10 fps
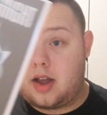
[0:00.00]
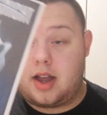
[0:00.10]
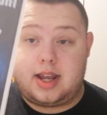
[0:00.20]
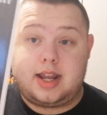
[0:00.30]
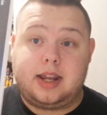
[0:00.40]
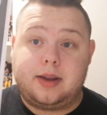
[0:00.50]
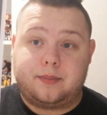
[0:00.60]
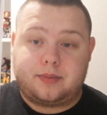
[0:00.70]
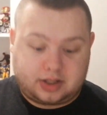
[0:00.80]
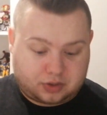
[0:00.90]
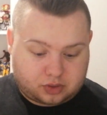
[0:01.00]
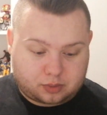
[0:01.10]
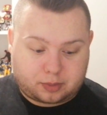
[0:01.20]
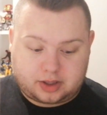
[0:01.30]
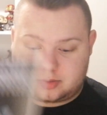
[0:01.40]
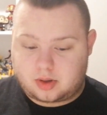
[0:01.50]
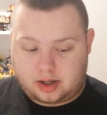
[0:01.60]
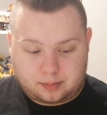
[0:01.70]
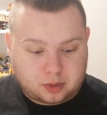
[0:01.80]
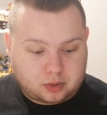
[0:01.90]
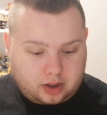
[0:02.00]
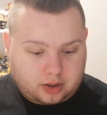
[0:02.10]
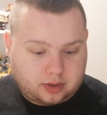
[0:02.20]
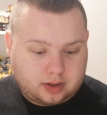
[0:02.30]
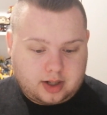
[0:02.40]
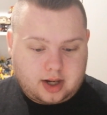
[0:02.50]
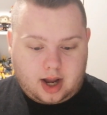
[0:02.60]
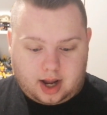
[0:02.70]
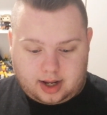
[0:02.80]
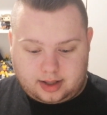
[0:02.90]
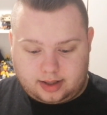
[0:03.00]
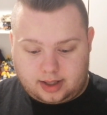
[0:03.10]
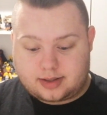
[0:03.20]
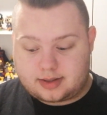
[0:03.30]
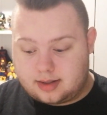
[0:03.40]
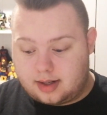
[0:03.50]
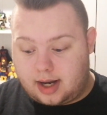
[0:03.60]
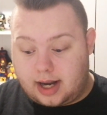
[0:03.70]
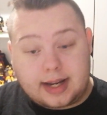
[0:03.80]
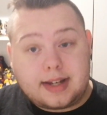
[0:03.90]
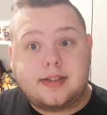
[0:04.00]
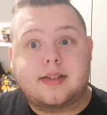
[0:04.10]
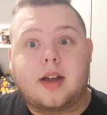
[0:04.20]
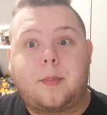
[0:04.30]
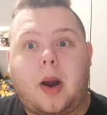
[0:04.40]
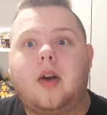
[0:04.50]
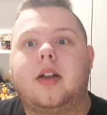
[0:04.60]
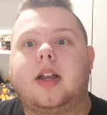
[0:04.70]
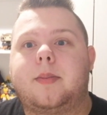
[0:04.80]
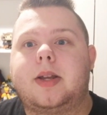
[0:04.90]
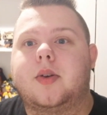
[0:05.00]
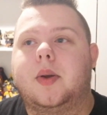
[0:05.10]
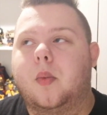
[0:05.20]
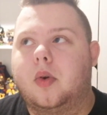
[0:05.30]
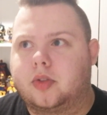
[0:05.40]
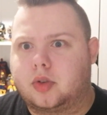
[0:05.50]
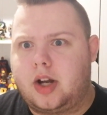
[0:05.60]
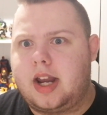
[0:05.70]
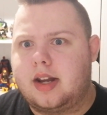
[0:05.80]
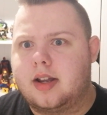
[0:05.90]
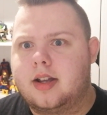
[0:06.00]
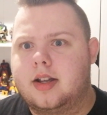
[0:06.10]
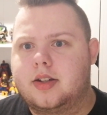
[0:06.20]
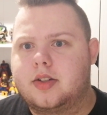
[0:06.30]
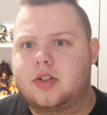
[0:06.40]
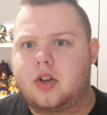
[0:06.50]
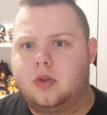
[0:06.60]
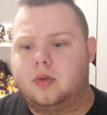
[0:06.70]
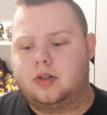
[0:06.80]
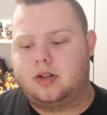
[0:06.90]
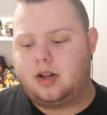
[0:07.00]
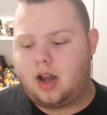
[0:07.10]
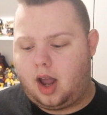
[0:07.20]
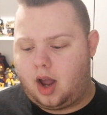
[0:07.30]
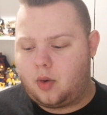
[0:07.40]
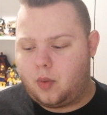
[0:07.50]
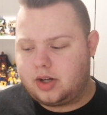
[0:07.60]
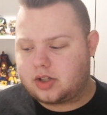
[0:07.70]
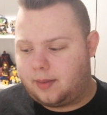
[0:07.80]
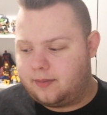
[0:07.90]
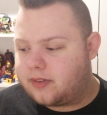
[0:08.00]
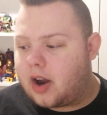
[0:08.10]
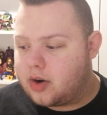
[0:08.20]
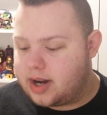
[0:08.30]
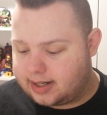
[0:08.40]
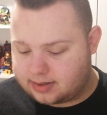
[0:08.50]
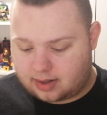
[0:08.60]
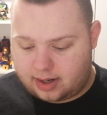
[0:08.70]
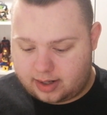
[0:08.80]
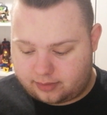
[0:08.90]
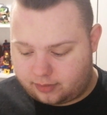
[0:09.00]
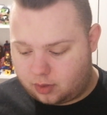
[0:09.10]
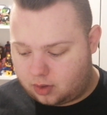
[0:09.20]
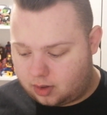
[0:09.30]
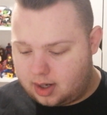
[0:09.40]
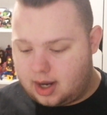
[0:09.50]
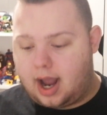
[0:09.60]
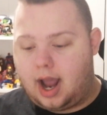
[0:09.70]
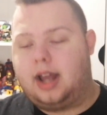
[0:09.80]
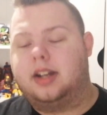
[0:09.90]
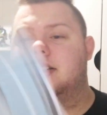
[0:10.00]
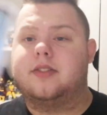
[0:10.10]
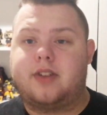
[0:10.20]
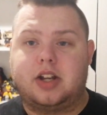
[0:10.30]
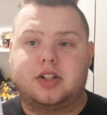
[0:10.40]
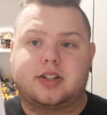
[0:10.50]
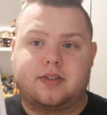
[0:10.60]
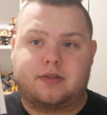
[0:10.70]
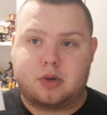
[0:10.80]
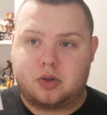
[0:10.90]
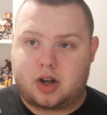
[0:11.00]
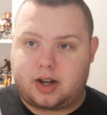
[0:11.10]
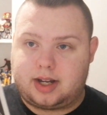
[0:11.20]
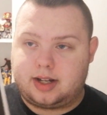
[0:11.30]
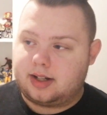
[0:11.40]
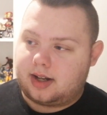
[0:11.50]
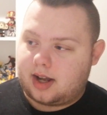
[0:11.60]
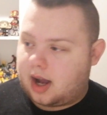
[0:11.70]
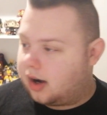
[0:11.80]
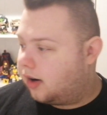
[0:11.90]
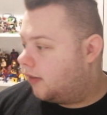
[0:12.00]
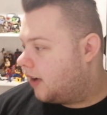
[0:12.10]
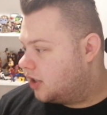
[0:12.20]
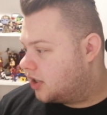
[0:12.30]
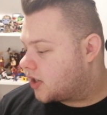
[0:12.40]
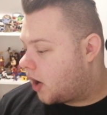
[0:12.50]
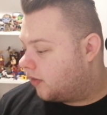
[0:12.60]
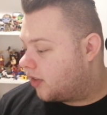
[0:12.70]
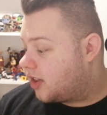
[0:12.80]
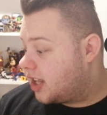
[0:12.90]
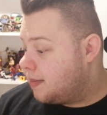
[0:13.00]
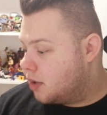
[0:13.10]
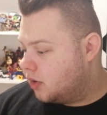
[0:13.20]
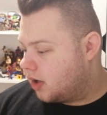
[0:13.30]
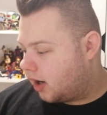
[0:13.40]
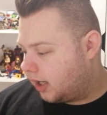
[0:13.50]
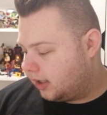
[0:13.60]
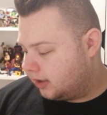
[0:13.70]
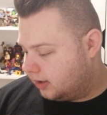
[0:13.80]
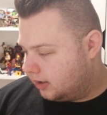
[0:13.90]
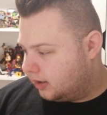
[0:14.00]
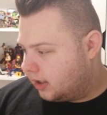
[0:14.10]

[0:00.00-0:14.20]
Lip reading: 30. This one drawn by Greg Capullo. He's apparently going to be doing Wolverine soon, which I'm very excited for. And Vengeance of Moon Knight, or Vengeance of the Moon Knight,